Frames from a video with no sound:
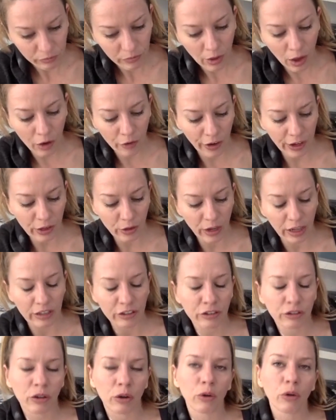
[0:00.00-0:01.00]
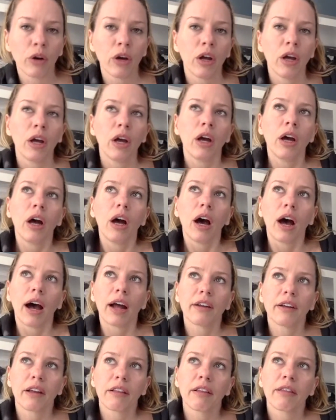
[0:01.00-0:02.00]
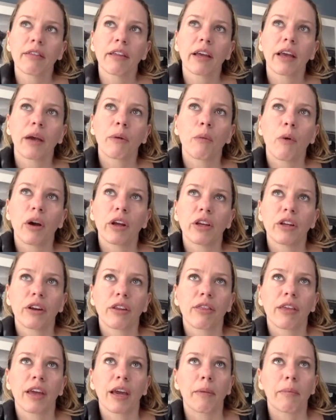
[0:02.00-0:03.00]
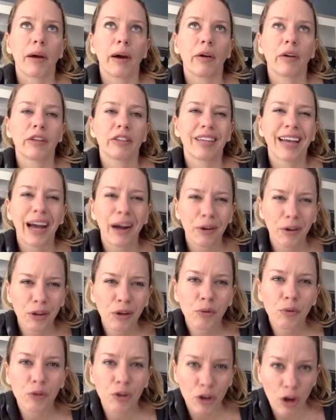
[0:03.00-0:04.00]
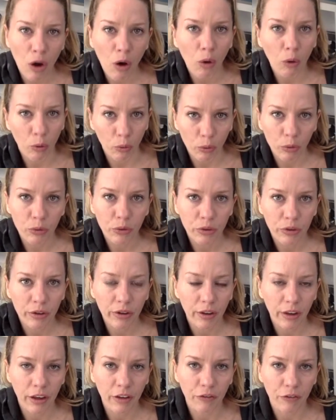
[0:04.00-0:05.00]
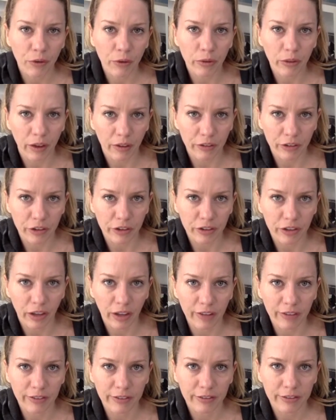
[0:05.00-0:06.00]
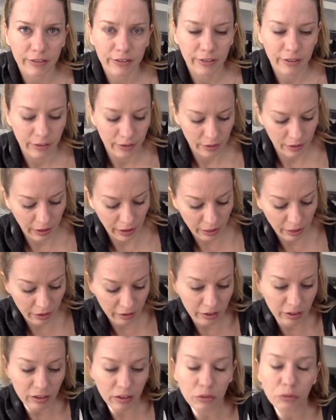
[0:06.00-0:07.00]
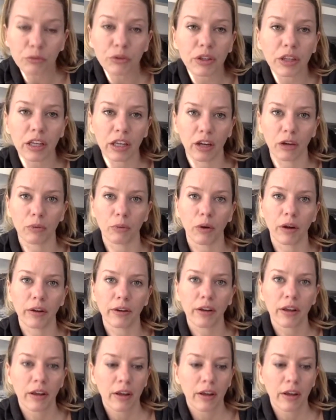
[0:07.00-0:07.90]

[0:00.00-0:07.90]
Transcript: All right, you guys. So another thing I want you to think about is, how do you know if you love yourself? Like, this is a really good one.